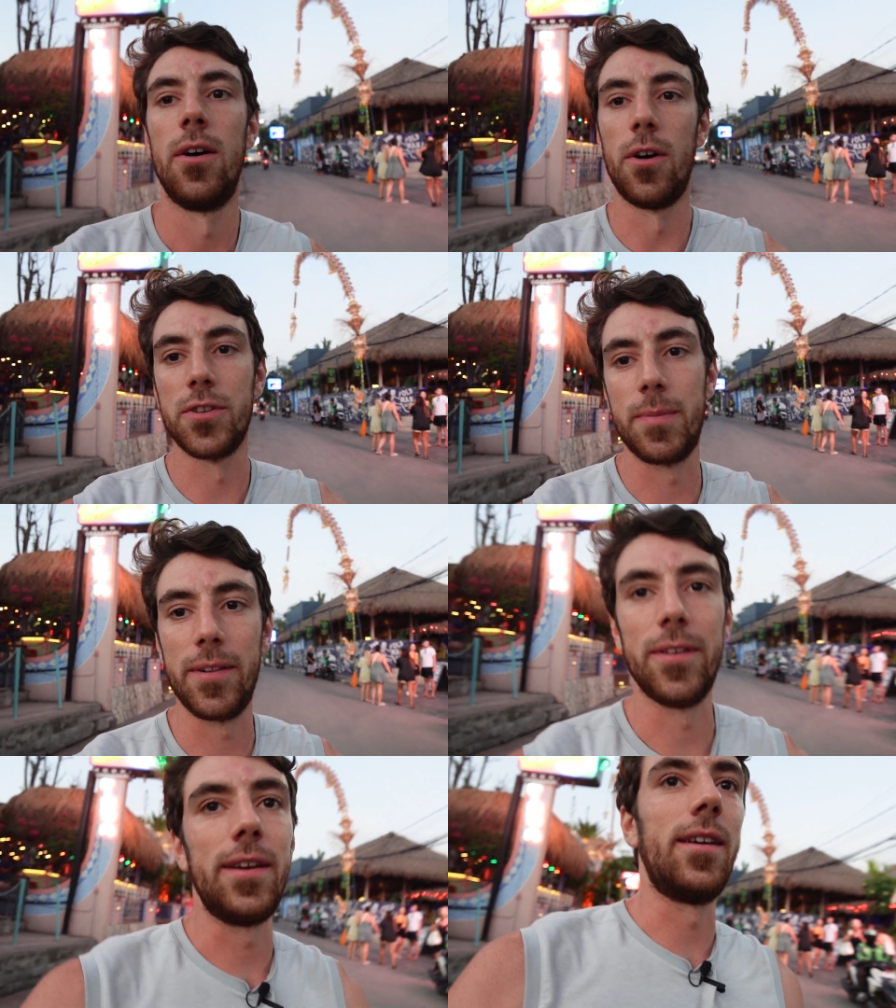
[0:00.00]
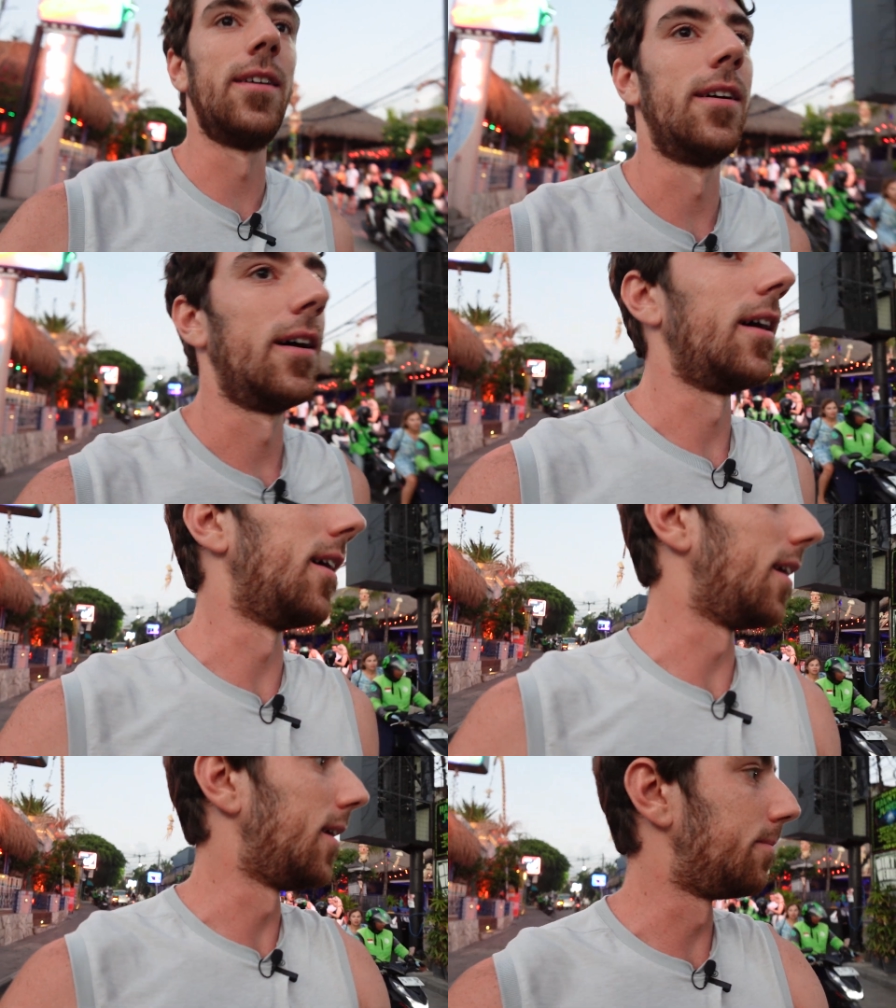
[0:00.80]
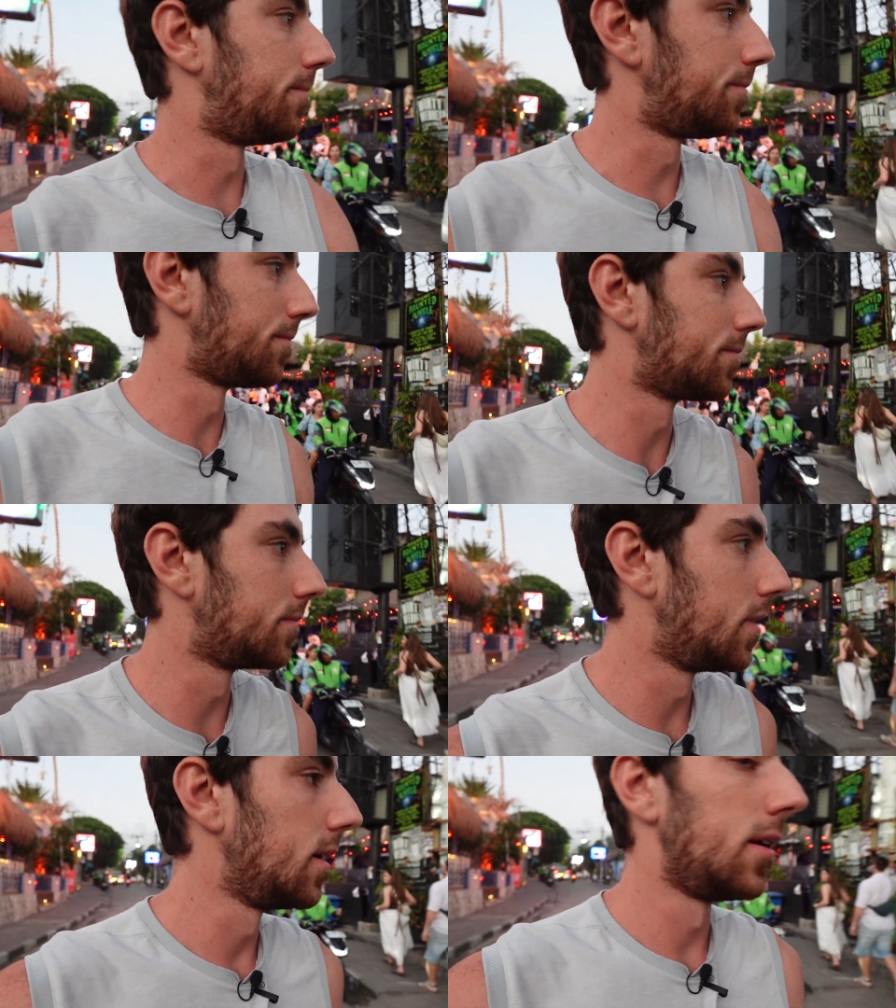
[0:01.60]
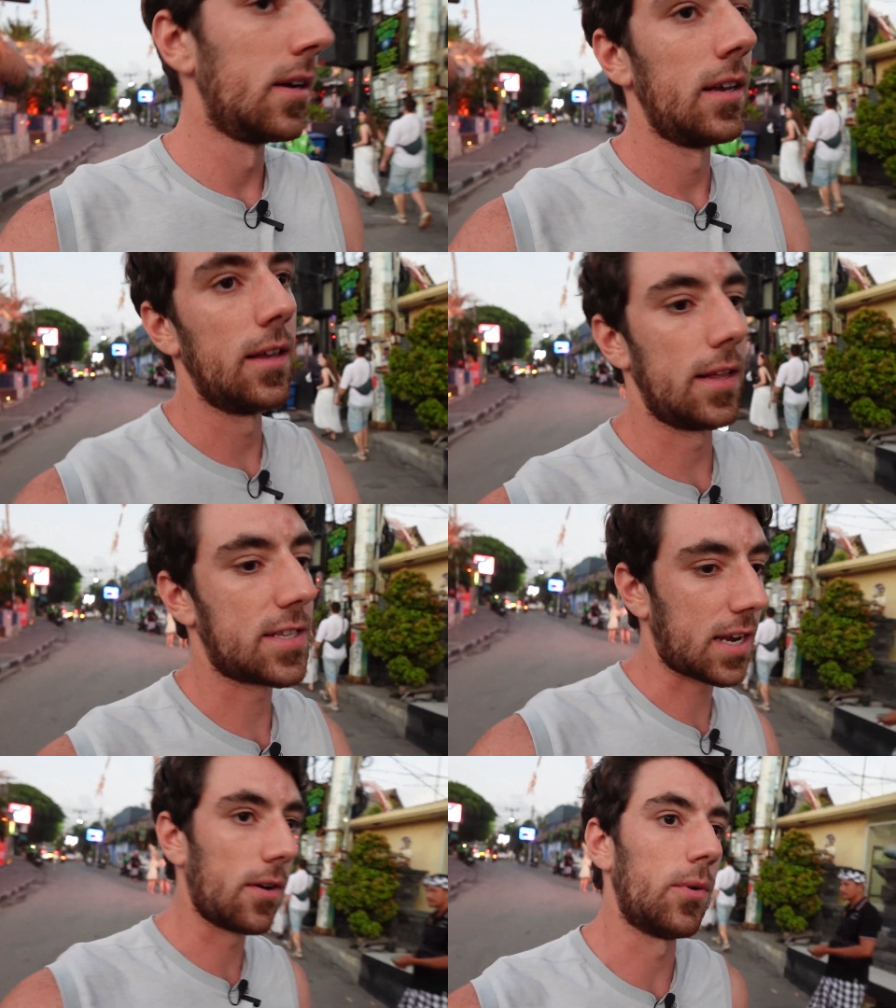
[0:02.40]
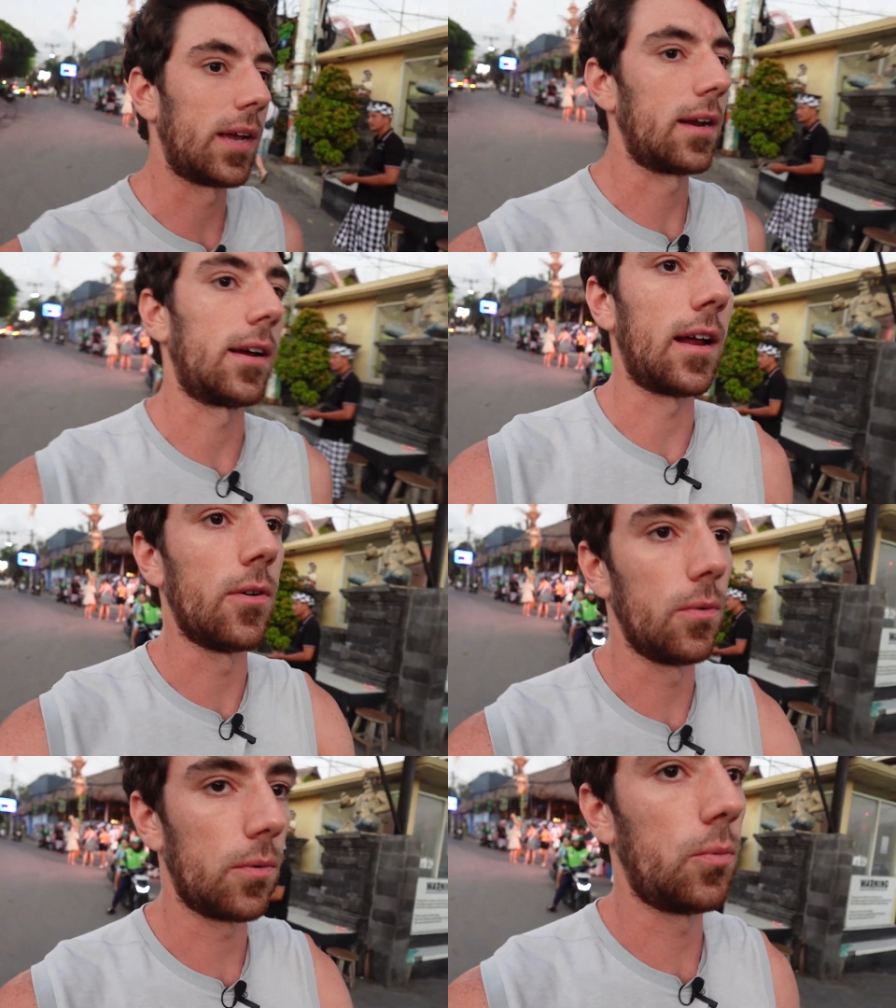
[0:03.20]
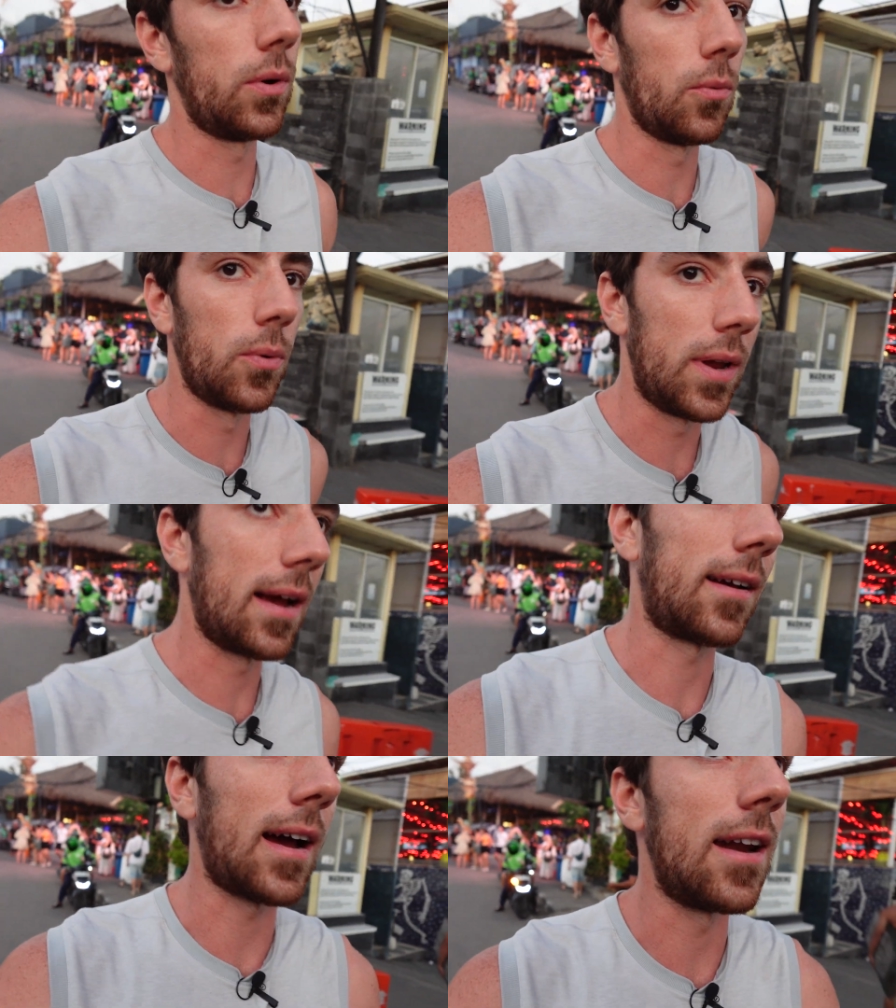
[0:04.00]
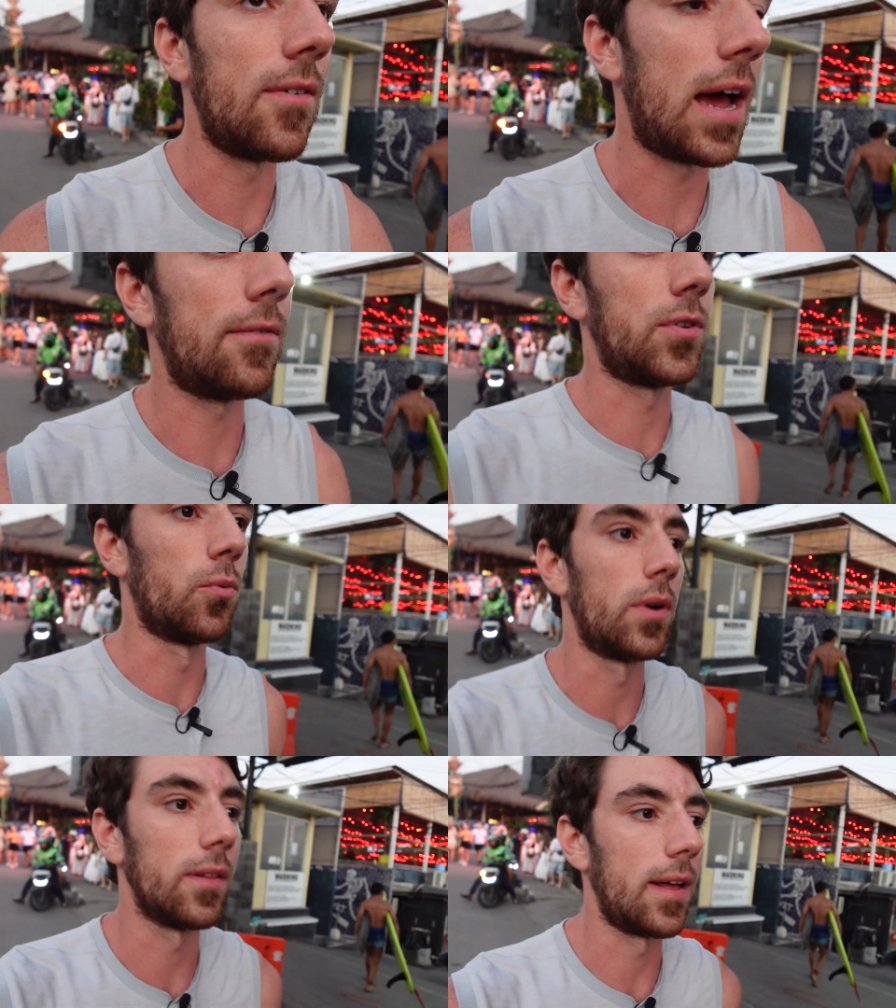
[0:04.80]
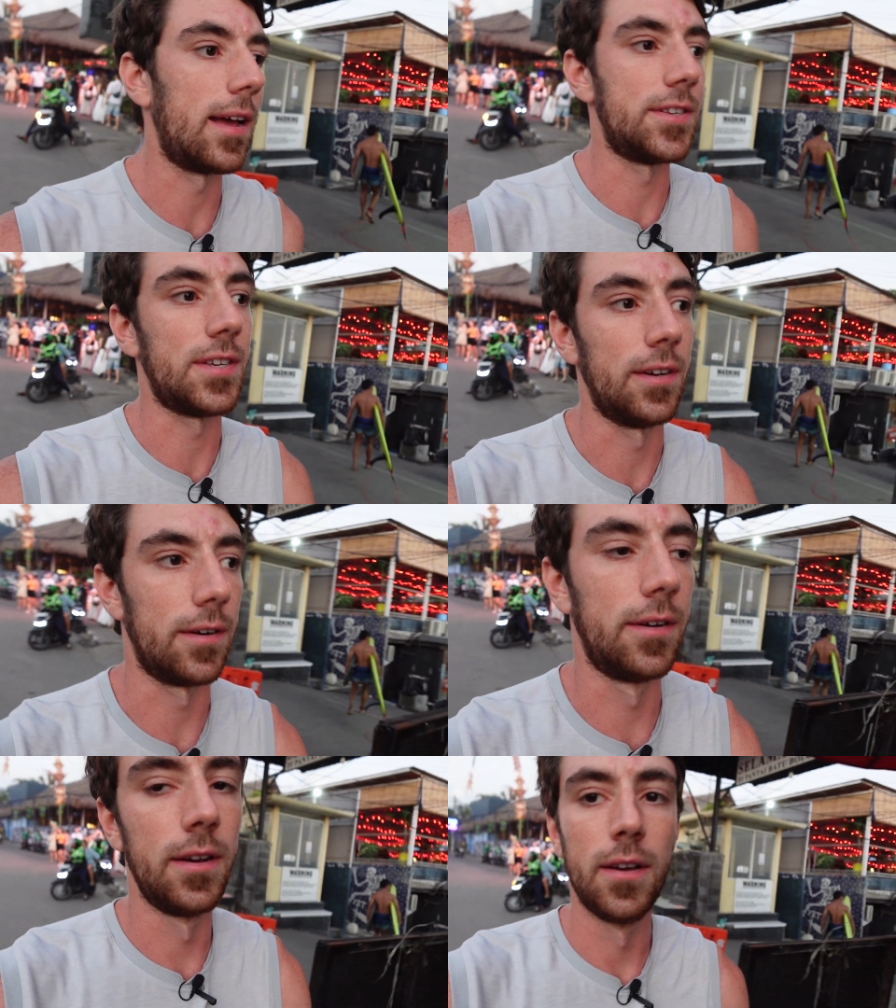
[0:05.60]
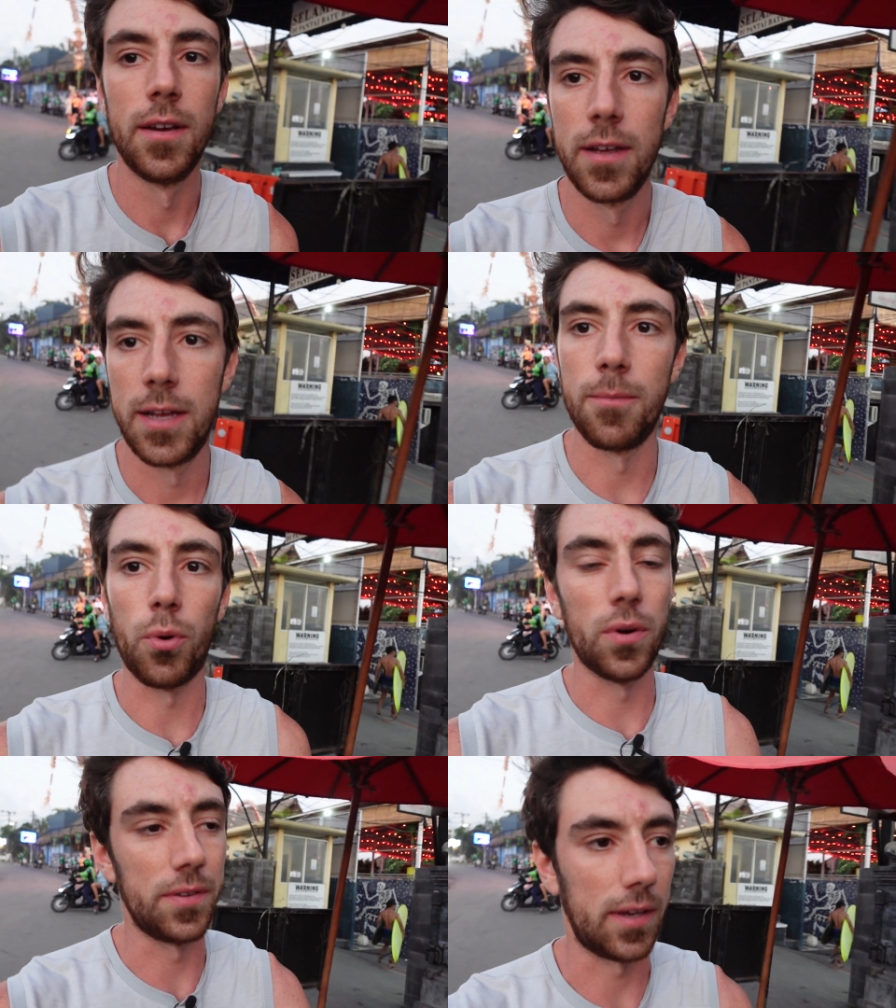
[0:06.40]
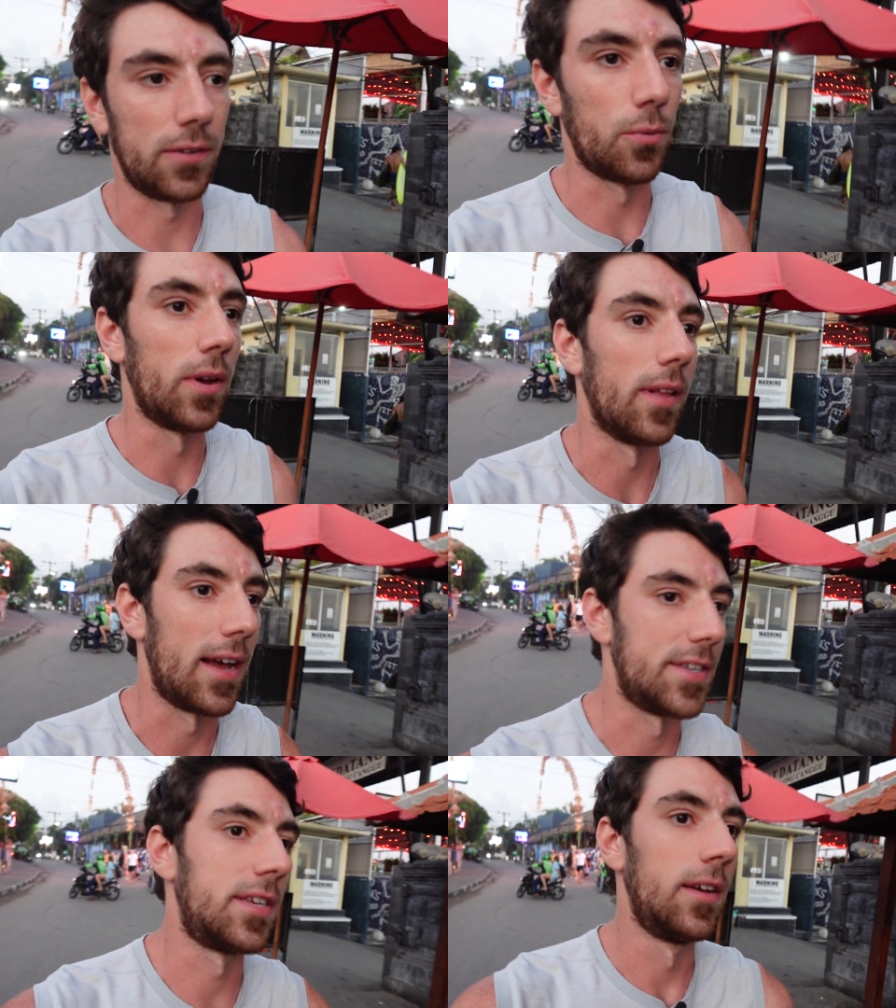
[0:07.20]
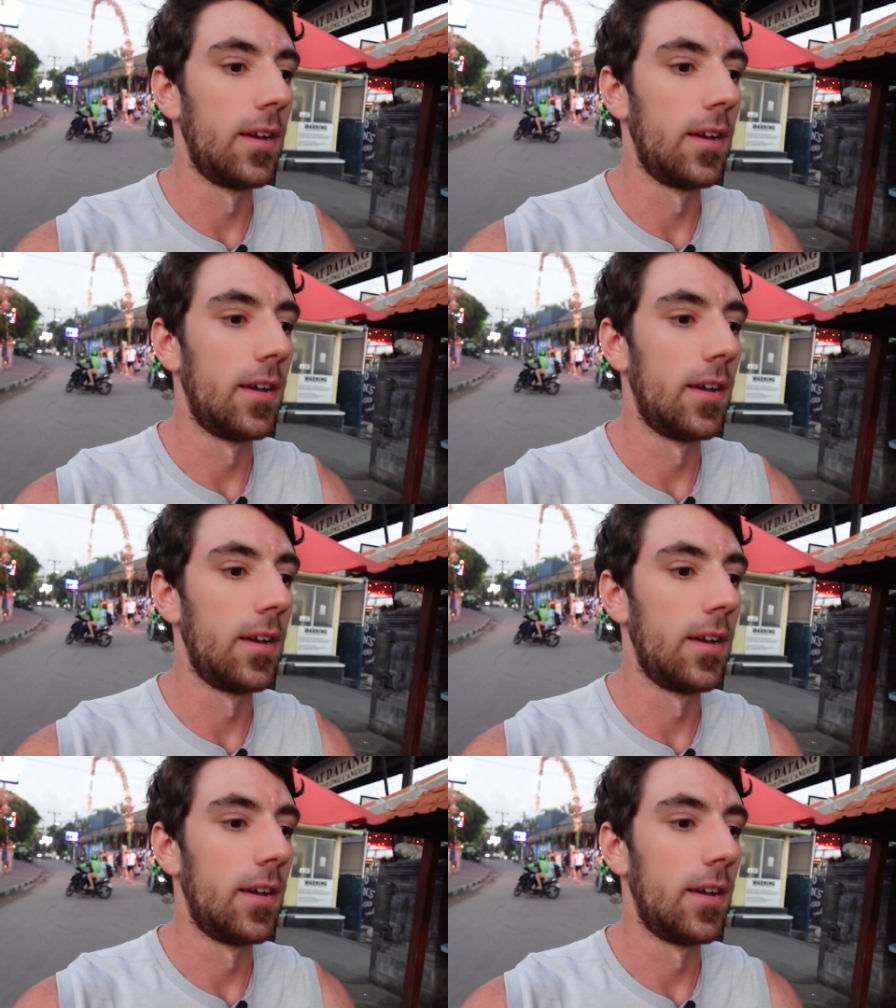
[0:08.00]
ultimately, yeah, that's kind of, we kind of have to realize here. Important thing to realize.